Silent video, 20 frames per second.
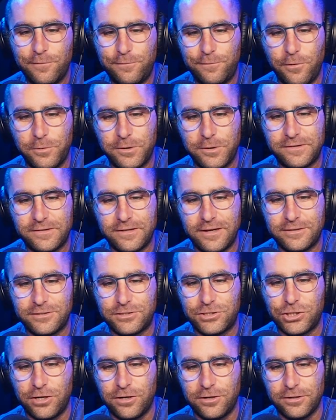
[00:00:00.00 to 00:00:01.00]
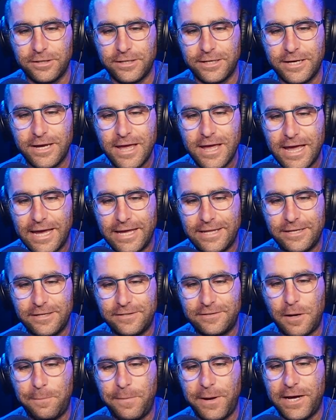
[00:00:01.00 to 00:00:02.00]
forward slash Charlie. And the
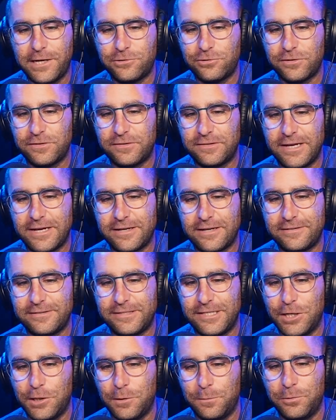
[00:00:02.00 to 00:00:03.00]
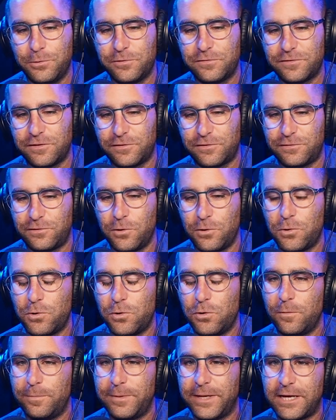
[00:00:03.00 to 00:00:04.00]
St. Patrick's Day casino boost is so
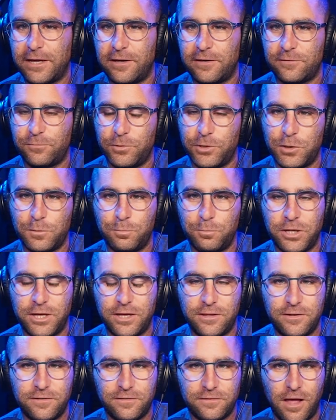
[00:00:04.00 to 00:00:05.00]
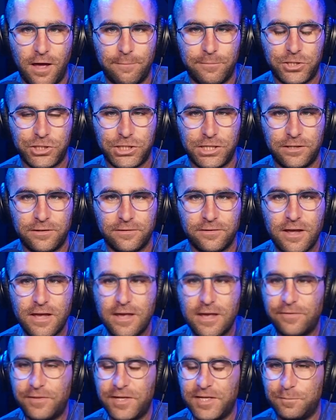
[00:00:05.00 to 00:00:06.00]
cool because when you play these slot machines,
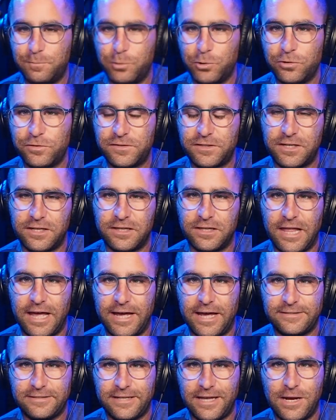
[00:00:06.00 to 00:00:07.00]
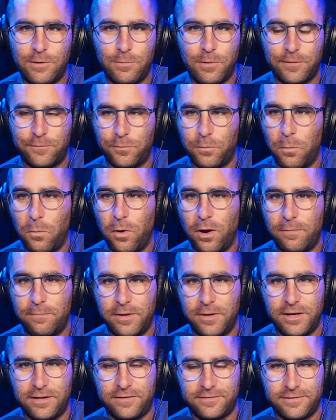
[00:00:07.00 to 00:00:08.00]
these boosts can last anywhere from one
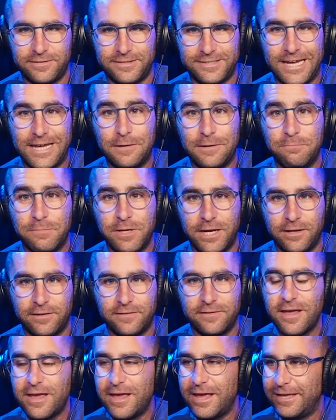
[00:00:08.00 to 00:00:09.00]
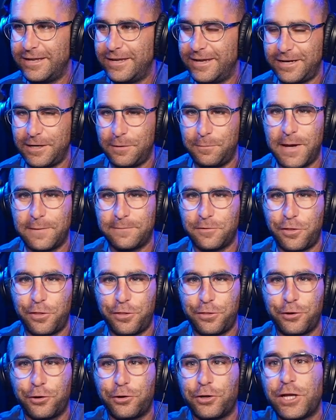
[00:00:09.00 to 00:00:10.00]
minute to 10 minutes, and they can be up to
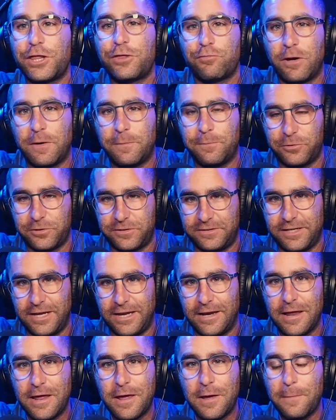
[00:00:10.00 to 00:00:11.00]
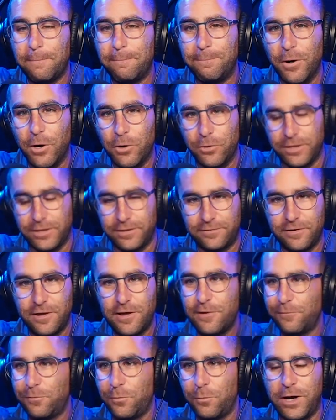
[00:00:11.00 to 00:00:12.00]
33% bonus
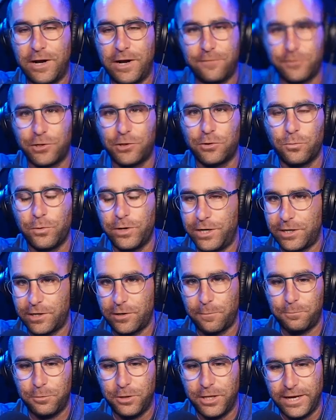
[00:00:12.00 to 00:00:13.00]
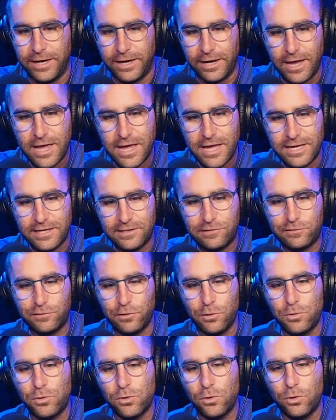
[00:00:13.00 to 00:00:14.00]
from whatever you're winning or playing. It's
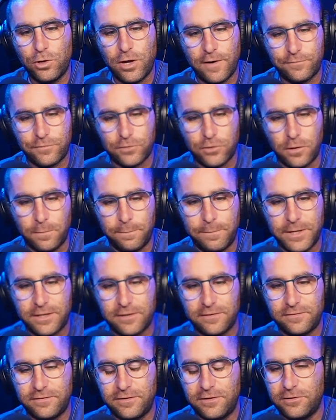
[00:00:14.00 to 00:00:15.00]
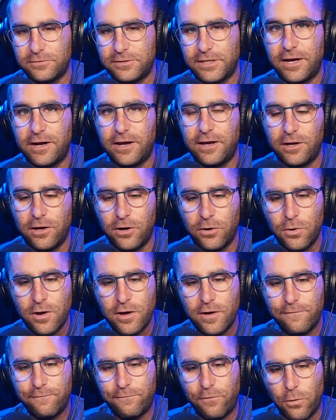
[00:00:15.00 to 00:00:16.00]
so cool. You have to go to bitcasino.io
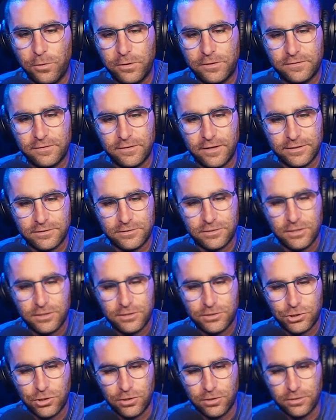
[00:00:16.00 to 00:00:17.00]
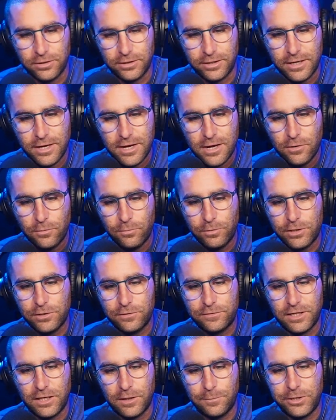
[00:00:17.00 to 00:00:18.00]
forward slash Charlie. When
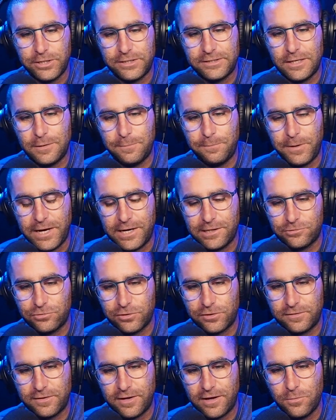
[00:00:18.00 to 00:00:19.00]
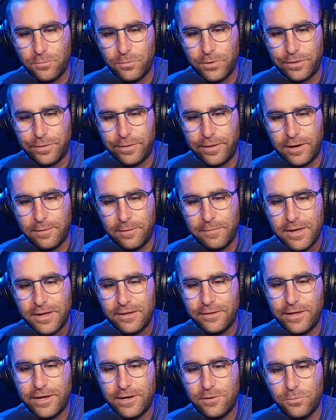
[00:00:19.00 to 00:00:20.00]
you celebrate St. Patrick's Day with them,
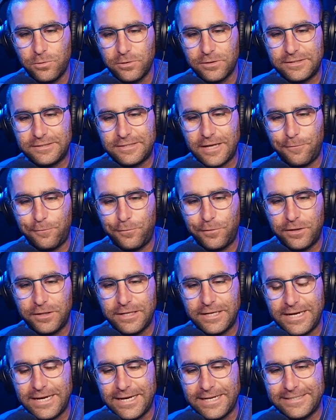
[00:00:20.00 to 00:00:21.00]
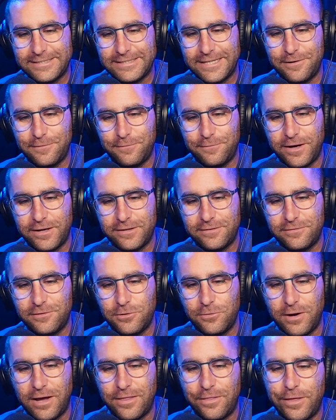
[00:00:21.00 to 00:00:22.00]
they will definitely incentivize
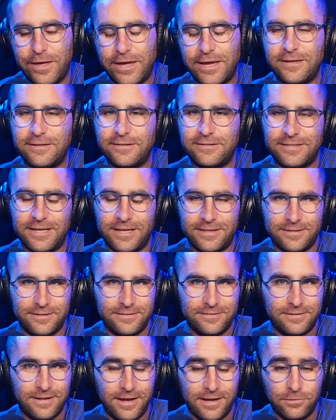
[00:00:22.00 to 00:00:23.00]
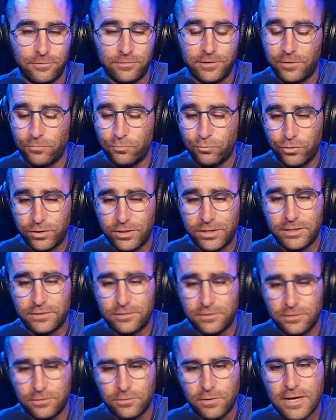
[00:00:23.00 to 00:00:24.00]
you and they set the standard. They really
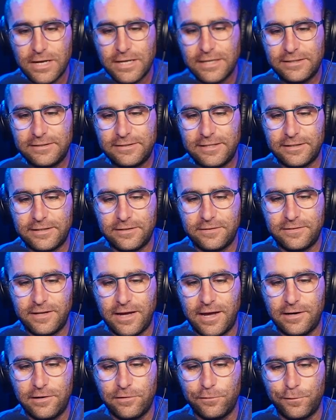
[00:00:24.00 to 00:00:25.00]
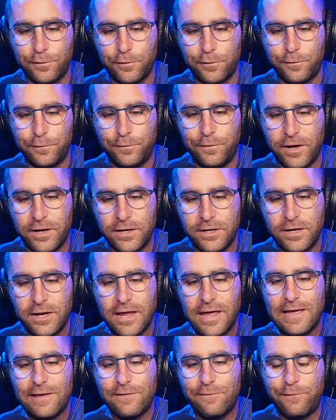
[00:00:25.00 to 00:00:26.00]
do set the standard for fun,
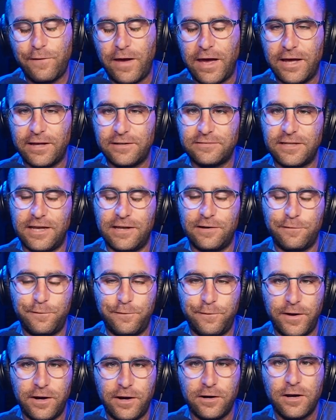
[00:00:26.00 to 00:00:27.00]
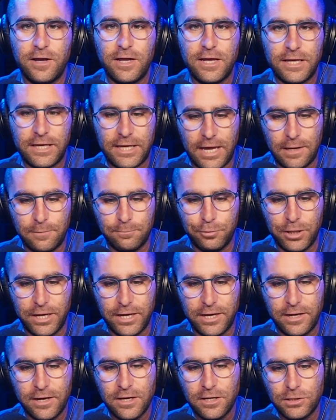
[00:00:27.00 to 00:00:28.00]
fast, and fair
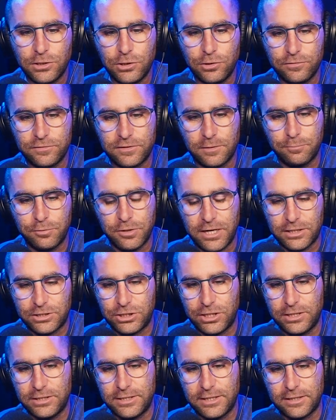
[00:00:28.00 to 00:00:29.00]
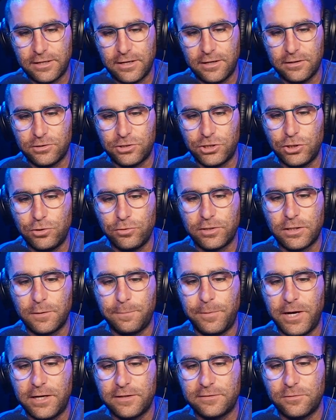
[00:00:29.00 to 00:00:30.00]
gameplay using blockchain technology. You can
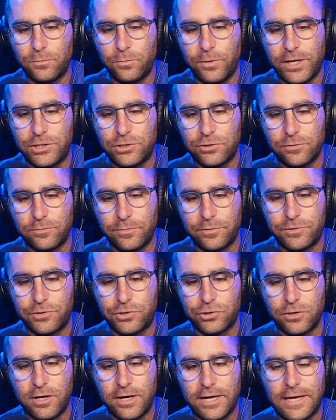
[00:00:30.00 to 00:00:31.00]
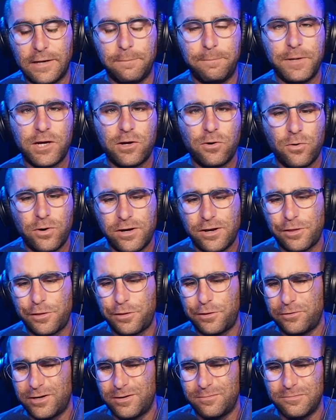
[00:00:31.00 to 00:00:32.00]
deposit, wager, and withdraw in Bitcoin,
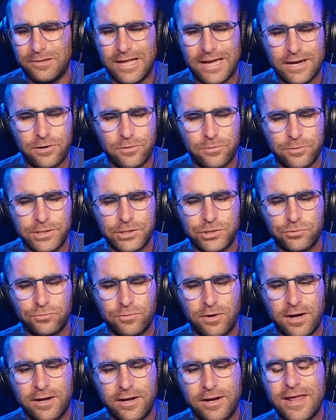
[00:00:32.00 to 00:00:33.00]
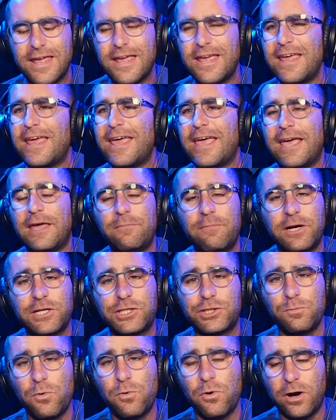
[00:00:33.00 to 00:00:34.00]
Ethereum, Litecoin, Tron, and
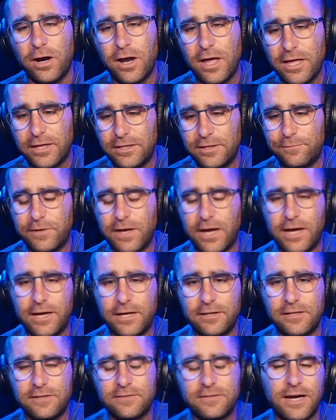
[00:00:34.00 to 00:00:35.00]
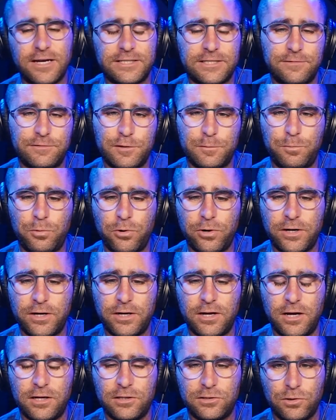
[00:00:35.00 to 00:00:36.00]
much more. These guys, these guys have
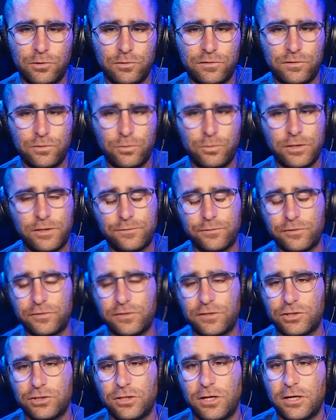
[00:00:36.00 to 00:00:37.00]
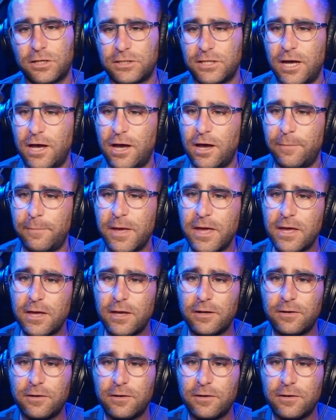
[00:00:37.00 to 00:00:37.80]
supported Untold Stories for such a long time.